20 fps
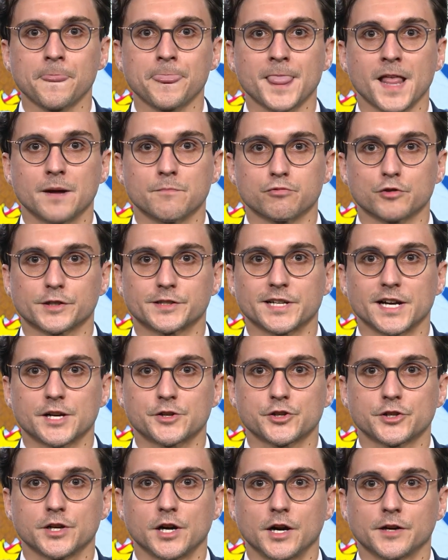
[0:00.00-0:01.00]
and
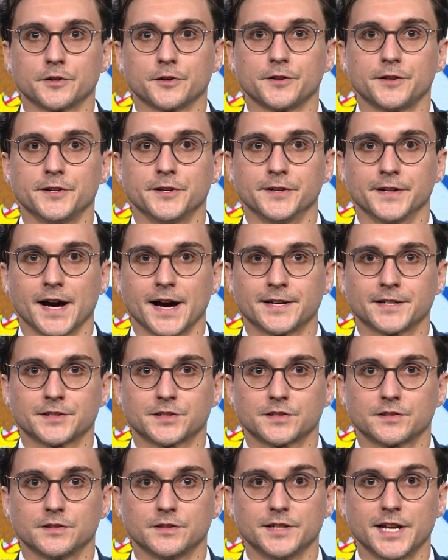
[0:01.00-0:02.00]
protection under the United
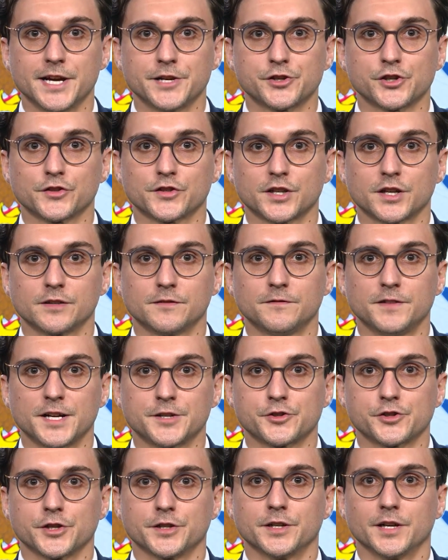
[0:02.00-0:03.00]
Nations
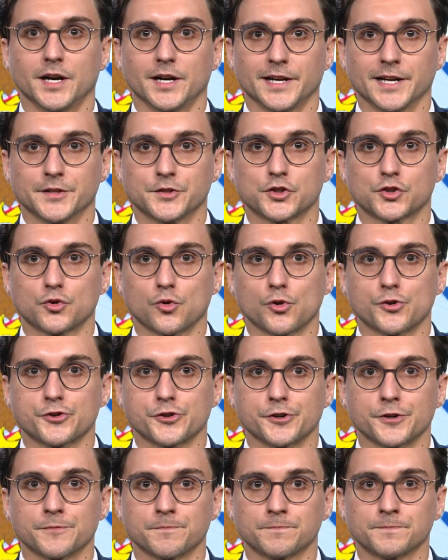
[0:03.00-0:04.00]
Convention Against
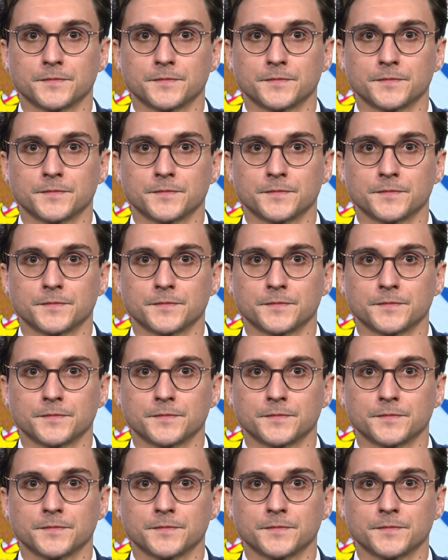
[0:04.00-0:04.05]
Torture.